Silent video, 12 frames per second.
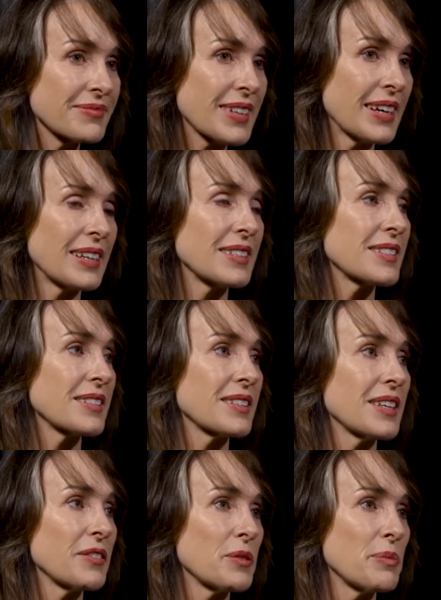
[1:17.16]
and it's
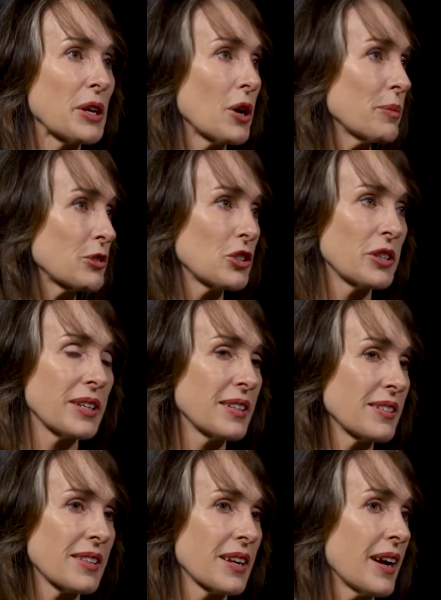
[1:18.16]
given me
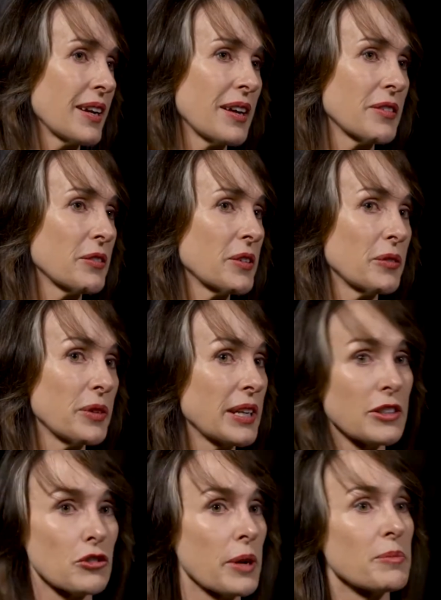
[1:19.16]
opportunities that I never
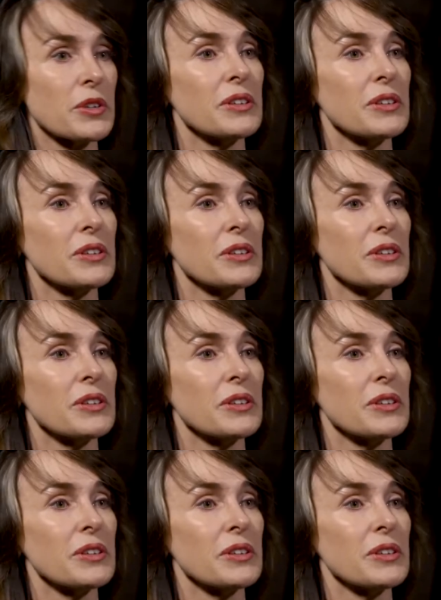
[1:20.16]
really dreamt